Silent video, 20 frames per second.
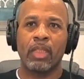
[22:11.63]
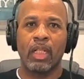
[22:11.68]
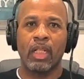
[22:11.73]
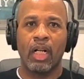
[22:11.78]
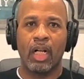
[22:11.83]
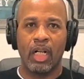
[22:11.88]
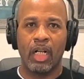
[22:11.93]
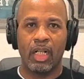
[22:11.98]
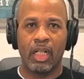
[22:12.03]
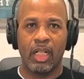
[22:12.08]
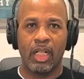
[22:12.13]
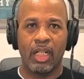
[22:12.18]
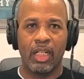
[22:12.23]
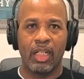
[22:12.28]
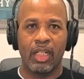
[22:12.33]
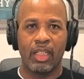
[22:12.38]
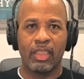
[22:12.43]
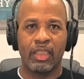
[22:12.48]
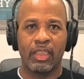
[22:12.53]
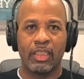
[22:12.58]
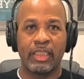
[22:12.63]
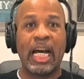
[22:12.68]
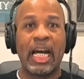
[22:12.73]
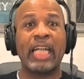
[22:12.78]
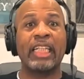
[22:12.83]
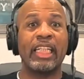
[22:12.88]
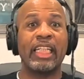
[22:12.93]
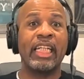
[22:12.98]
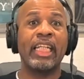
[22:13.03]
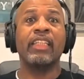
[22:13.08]

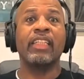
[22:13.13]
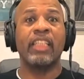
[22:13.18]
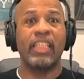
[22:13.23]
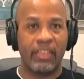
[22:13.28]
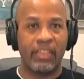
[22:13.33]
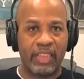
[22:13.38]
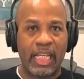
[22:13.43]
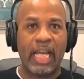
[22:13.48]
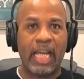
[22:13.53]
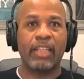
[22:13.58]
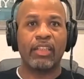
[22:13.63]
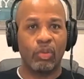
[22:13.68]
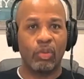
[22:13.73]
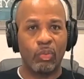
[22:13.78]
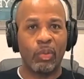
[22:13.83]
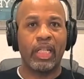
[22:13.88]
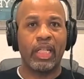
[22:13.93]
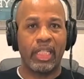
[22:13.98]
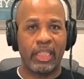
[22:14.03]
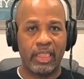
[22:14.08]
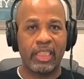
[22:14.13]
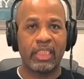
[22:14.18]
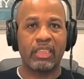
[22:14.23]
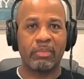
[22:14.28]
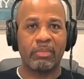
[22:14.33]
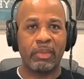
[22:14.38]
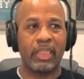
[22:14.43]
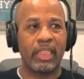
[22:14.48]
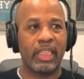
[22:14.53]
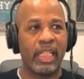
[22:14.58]
Not ending that the way it needed
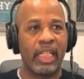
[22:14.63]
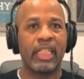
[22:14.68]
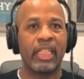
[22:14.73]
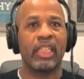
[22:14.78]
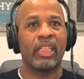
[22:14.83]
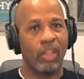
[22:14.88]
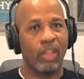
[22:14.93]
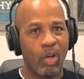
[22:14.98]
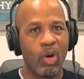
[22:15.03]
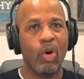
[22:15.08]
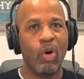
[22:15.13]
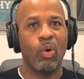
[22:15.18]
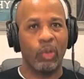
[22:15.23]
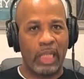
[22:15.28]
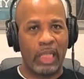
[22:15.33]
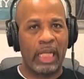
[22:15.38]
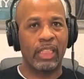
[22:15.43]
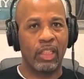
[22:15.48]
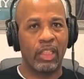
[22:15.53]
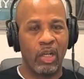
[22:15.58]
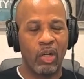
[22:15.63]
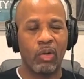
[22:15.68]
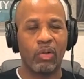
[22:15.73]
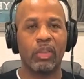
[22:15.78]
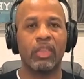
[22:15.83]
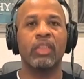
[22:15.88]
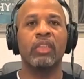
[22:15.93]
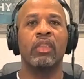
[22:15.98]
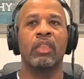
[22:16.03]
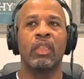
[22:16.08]
to be ended a whole lot longer.